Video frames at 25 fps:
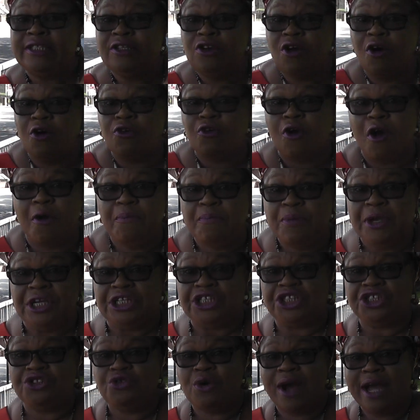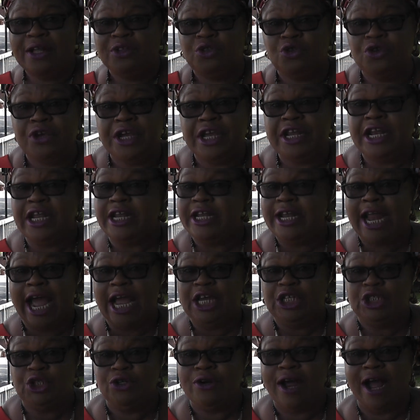your rubbish you are doing in
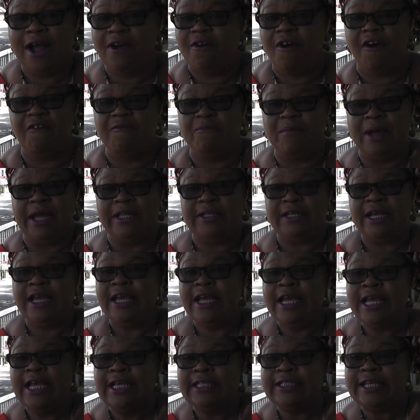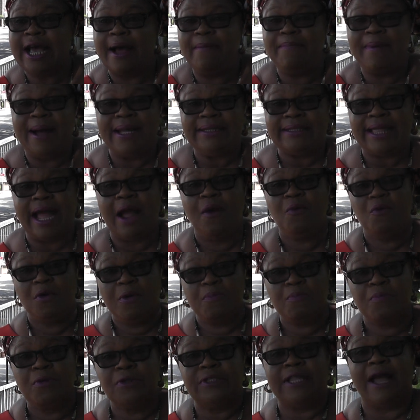Nigerian government, it's about time we
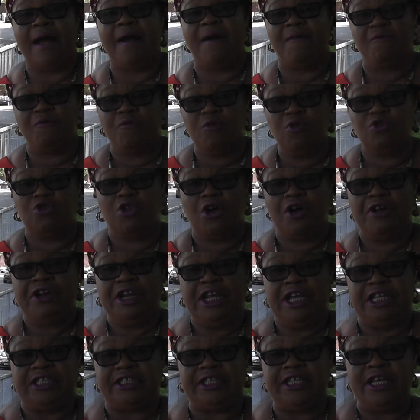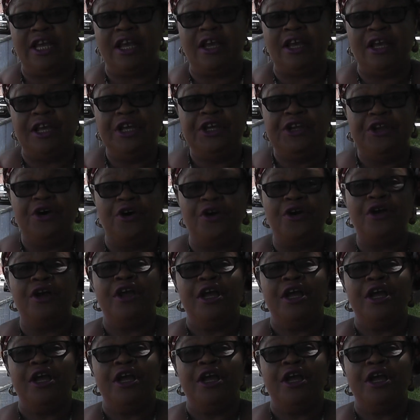put our foot on it. You know,